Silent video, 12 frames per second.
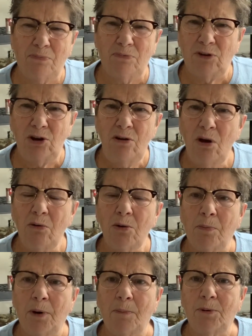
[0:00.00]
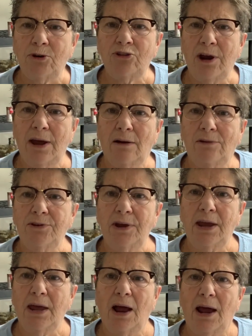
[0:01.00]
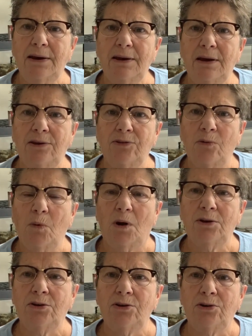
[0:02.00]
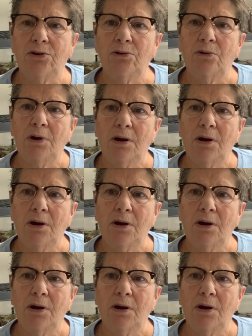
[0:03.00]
you can go to the prepper channels and get ideas on what to do.